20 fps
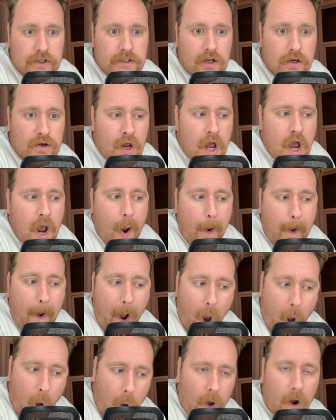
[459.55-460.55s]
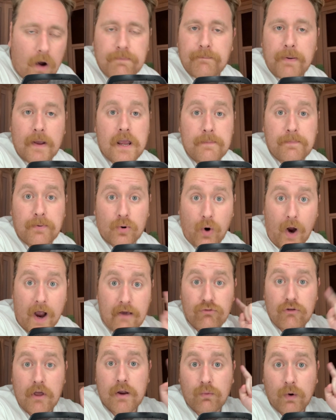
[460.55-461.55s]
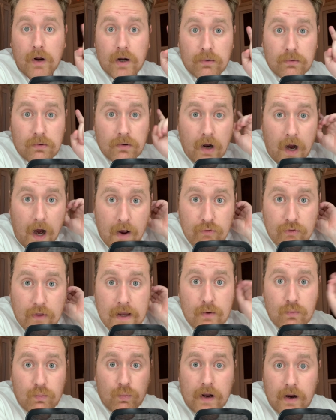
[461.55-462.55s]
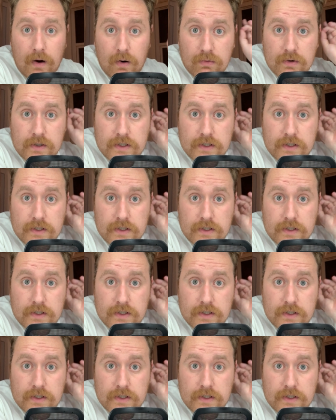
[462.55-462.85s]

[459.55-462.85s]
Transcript: So a lot of people, and they will